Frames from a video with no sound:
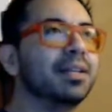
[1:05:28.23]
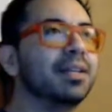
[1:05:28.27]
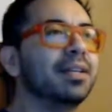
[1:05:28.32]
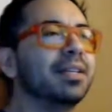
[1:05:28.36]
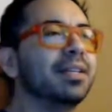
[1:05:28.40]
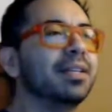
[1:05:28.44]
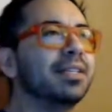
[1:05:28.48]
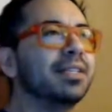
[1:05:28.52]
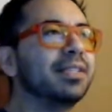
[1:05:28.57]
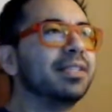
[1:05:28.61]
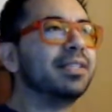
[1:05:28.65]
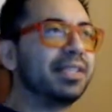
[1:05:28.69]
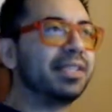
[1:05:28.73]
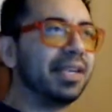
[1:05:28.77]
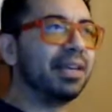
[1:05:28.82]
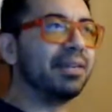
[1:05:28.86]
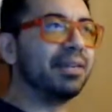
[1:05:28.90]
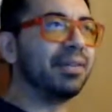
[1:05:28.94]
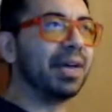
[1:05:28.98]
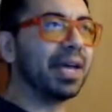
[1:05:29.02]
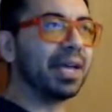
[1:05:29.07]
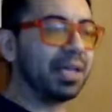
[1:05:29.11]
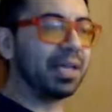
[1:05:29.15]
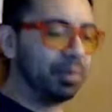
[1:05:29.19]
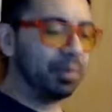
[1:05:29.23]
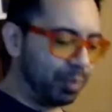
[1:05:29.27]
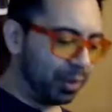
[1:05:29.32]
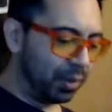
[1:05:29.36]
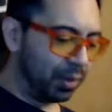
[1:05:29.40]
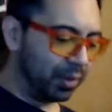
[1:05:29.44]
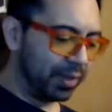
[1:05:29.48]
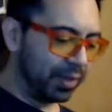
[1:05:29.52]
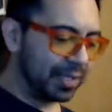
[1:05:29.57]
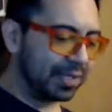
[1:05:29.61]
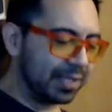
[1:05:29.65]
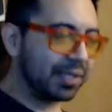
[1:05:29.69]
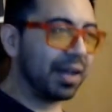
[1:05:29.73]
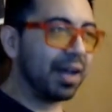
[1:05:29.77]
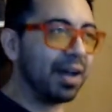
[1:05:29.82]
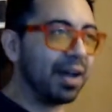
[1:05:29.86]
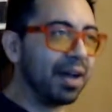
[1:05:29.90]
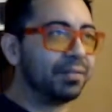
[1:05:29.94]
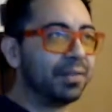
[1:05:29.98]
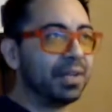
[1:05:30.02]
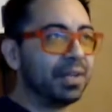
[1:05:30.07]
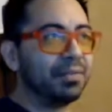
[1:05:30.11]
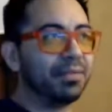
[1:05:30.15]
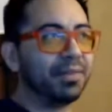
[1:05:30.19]
see if I can pull this
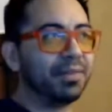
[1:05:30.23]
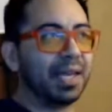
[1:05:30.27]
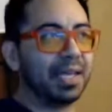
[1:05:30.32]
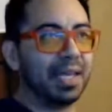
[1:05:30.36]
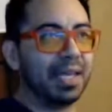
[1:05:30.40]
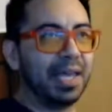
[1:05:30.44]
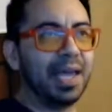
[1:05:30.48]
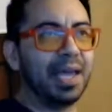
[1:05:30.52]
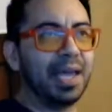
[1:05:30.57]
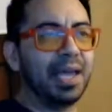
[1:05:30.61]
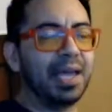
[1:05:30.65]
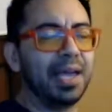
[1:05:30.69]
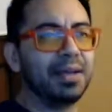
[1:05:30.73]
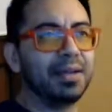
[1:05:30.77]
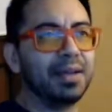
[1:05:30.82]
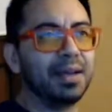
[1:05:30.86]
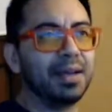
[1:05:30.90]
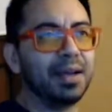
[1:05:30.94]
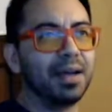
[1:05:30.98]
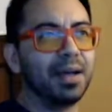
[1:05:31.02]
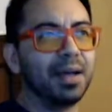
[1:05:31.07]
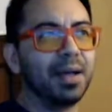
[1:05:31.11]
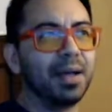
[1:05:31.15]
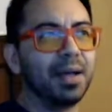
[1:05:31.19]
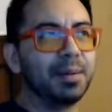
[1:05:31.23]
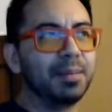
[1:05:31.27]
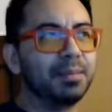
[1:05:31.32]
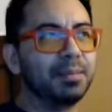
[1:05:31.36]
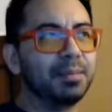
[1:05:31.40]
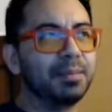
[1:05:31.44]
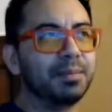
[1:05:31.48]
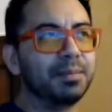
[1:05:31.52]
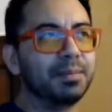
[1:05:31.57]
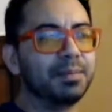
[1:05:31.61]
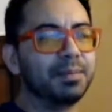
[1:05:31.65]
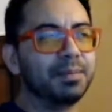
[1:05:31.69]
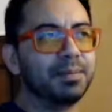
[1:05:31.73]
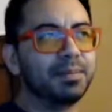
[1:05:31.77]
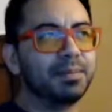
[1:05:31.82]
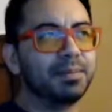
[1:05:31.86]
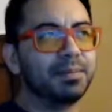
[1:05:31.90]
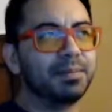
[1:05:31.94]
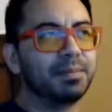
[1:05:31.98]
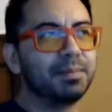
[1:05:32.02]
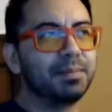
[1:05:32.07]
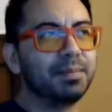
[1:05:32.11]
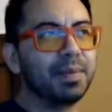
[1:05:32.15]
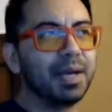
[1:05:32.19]
off, and if I can,
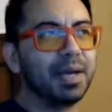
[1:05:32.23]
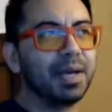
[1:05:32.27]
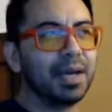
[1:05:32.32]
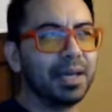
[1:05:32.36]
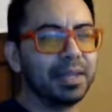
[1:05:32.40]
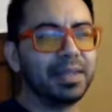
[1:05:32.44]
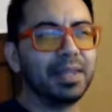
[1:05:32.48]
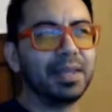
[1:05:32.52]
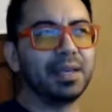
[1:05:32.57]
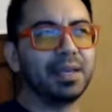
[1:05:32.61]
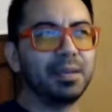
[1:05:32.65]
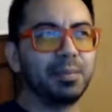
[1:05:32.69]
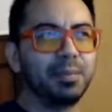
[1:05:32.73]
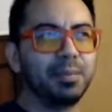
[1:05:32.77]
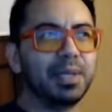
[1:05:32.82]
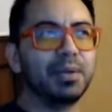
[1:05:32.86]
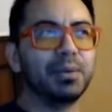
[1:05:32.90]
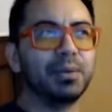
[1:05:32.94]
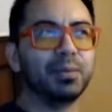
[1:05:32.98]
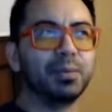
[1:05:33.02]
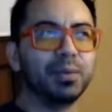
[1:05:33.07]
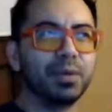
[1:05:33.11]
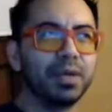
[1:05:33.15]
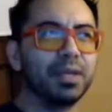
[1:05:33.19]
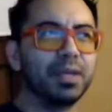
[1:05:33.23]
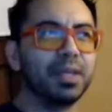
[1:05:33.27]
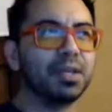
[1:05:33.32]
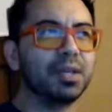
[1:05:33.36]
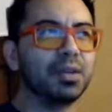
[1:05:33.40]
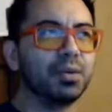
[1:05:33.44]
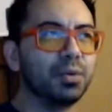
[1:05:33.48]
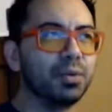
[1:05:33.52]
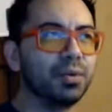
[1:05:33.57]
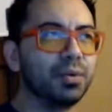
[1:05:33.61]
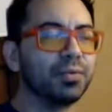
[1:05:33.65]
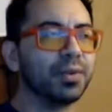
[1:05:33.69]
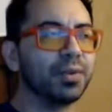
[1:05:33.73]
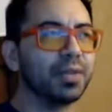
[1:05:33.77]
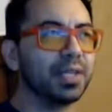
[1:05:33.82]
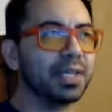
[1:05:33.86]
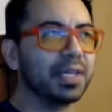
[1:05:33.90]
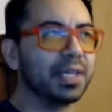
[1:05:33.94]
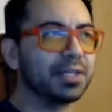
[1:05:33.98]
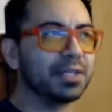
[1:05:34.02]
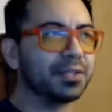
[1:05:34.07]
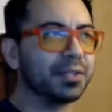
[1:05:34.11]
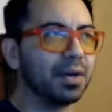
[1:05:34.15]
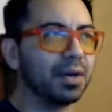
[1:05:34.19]
I think it'd be really cool for the
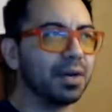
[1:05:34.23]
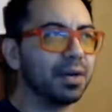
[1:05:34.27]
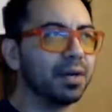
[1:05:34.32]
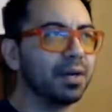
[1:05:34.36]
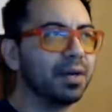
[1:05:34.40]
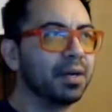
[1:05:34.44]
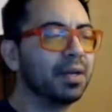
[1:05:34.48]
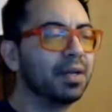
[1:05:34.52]
Kickstarter.